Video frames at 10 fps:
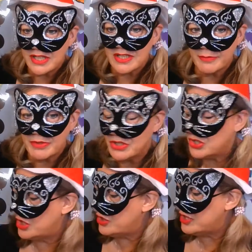digs up the
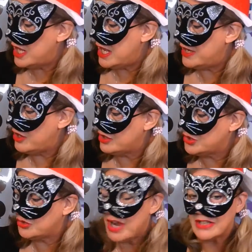dirt, and our
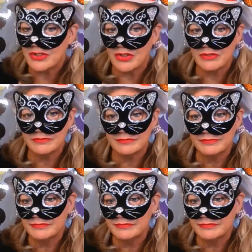tractor.